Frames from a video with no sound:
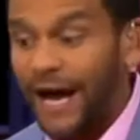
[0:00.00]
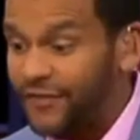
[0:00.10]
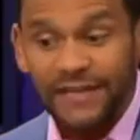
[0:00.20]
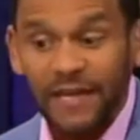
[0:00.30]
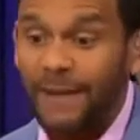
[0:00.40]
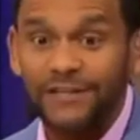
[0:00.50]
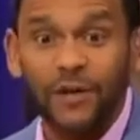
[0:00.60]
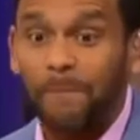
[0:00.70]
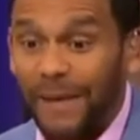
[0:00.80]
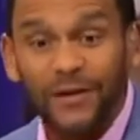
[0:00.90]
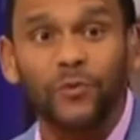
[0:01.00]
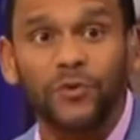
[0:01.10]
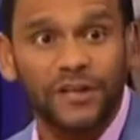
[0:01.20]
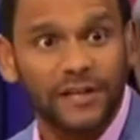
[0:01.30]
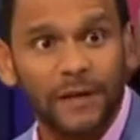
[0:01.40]
I think they match up better
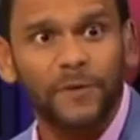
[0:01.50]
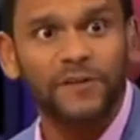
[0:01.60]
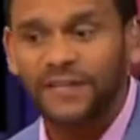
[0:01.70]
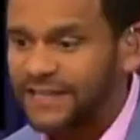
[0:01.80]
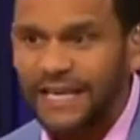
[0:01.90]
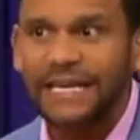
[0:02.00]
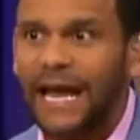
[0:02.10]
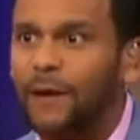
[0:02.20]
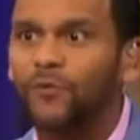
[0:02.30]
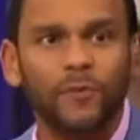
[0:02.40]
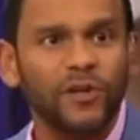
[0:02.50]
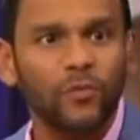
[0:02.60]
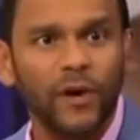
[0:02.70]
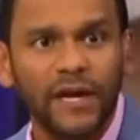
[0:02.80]
with the Clippers because they can hang with them on the